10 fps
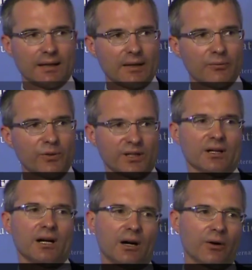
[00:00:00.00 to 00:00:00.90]
and we
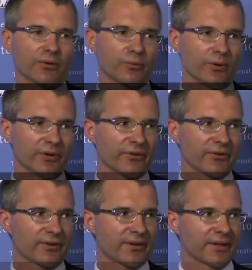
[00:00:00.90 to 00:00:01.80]
are out
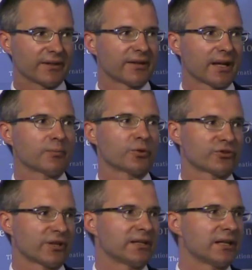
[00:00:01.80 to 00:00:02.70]
with the ten
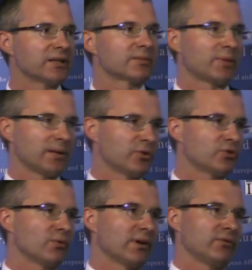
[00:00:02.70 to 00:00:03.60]
percent interest payment
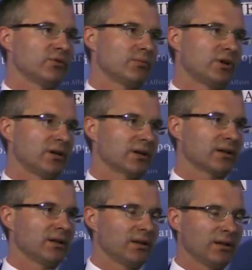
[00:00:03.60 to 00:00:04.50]
to revenue mark
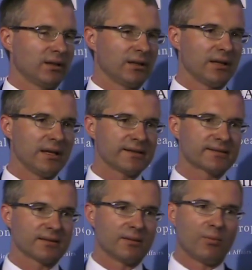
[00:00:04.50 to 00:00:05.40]
is a